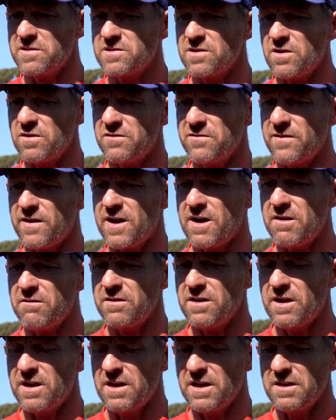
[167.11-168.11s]
so far
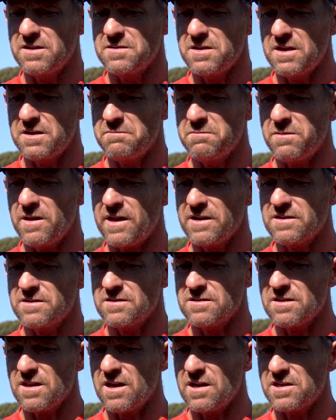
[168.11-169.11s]
and in, in,
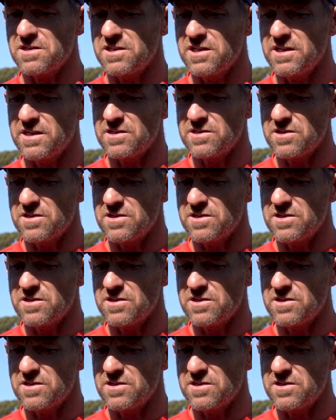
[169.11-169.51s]
places last year.